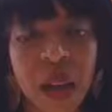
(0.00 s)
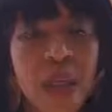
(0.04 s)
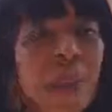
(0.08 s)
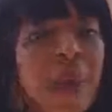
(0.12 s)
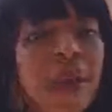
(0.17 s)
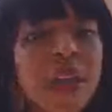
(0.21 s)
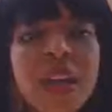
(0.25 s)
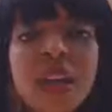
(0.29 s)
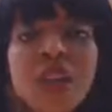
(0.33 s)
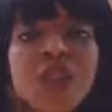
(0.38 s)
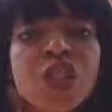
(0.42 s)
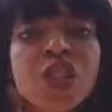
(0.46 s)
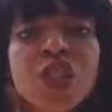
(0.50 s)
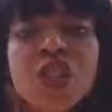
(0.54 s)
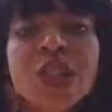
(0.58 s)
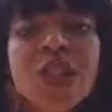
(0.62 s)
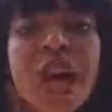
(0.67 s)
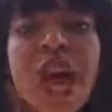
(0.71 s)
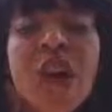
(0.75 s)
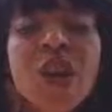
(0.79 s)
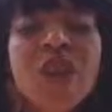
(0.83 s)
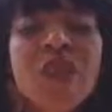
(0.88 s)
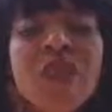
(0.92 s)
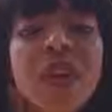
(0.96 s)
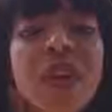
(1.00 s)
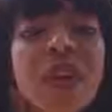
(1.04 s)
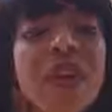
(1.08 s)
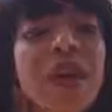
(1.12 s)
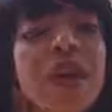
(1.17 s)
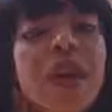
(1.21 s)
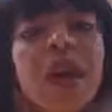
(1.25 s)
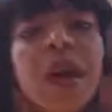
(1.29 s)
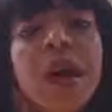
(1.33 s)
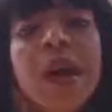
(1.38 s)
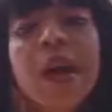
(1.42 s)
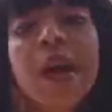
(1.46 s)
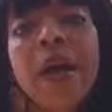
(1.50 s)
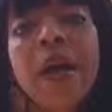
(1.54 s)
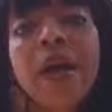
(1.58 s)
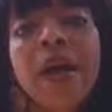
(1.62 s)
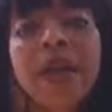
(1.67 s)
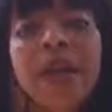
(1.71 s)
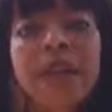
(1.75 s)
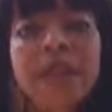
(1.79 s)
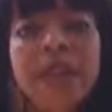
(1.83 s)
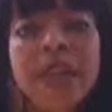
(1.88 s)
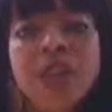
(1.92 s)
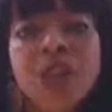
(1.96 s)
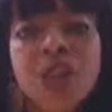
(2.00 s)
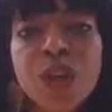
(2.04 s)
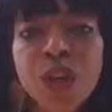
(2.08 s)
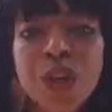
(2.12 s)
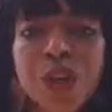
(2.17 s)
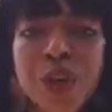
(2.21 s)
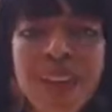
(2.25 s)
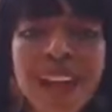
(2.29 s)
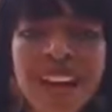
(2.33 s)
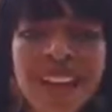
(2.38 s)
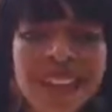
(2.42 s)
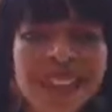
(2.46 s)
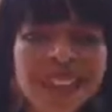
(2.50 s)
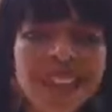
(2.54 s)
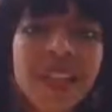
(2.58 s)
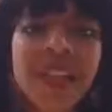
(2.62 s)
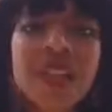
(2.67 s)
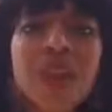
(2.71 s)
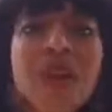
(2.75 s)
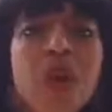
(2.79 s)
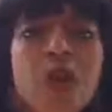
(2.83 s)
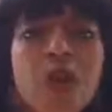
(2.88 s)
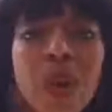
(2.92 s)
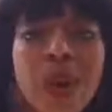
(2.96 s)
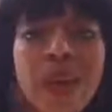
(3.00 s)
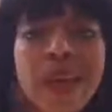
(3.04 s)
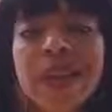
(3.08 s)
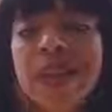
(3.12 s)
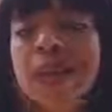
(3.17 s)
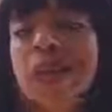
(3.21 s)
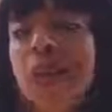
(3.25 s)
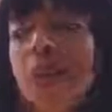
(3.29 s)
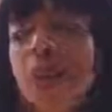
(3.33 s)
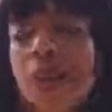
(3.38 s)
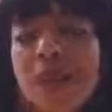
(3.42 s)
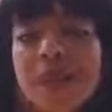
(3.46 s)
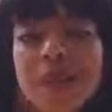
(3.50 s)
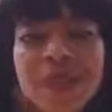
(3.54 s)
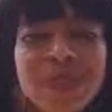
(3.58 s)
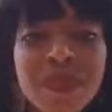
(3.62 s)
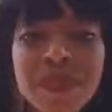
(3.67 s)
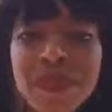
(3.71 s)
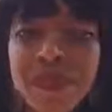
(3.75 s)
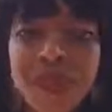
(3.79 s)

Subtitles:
But not just out of a knee-jerk reaction, it's not working, it's not working.